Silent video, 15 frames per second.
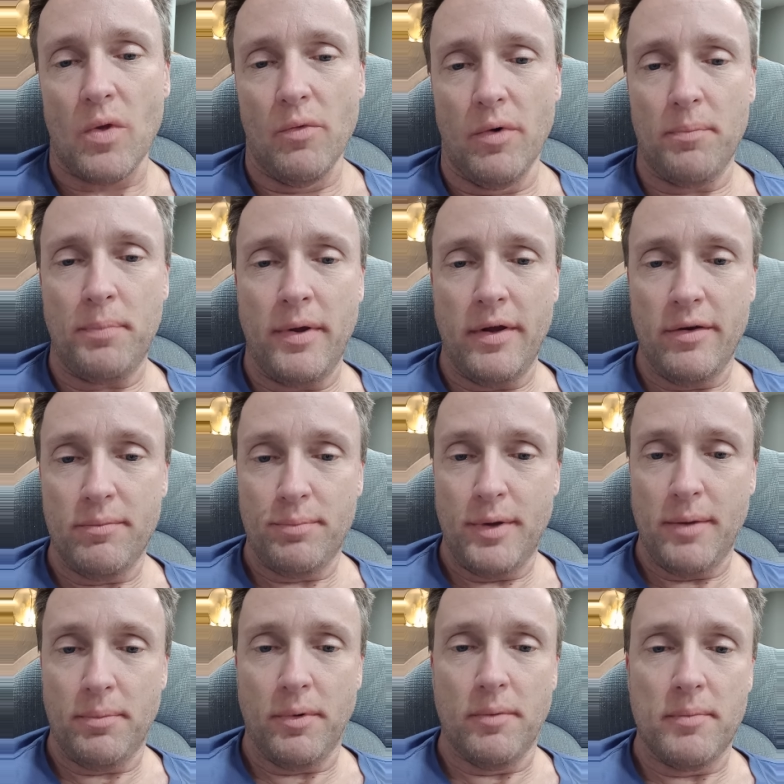what pe-
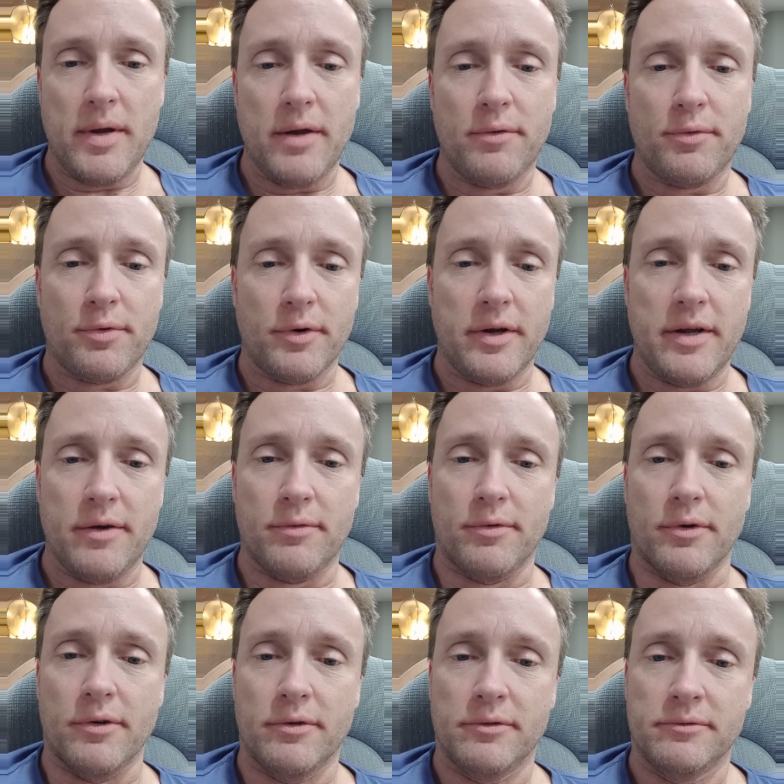people mean for
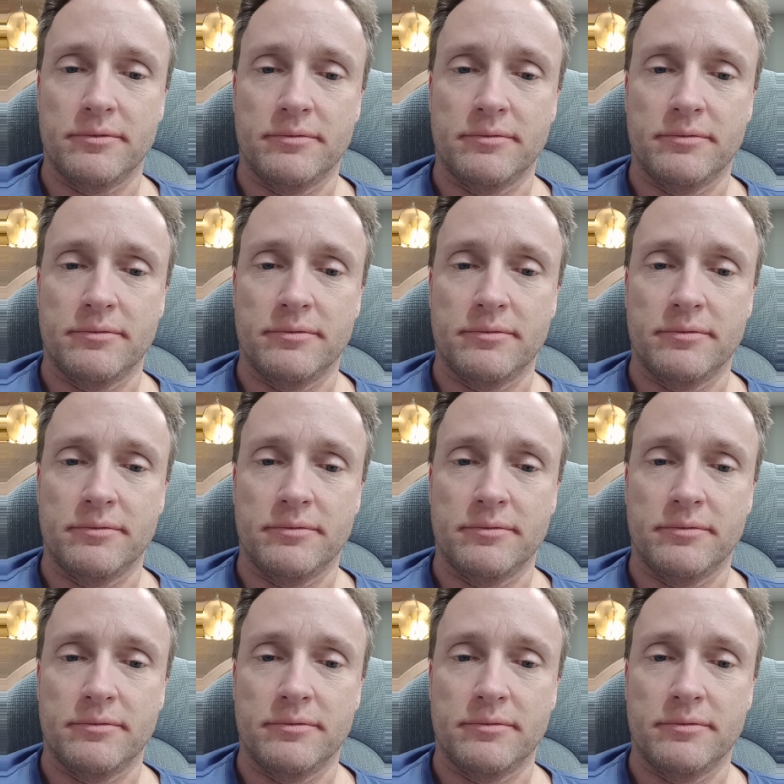evil,